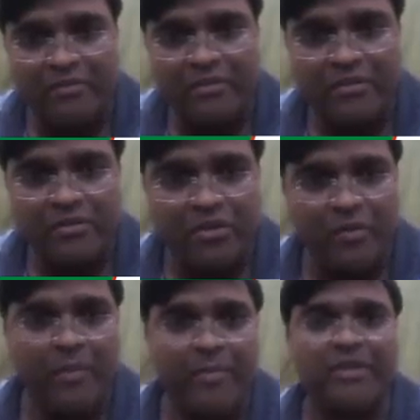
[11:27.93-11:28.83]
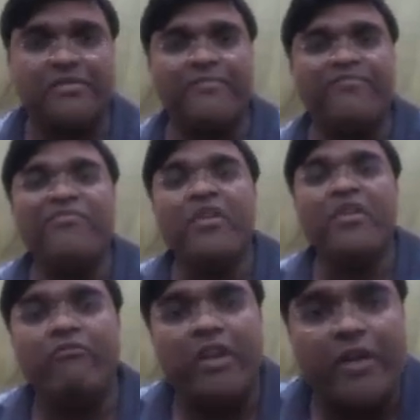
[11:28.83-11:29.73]
if
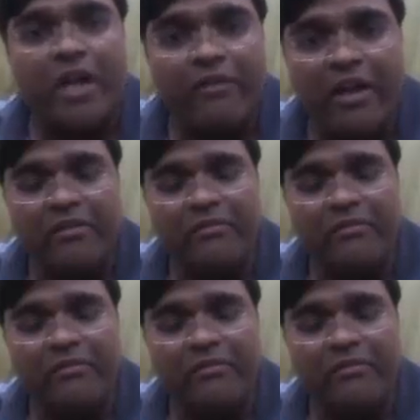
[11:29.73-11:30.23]
your A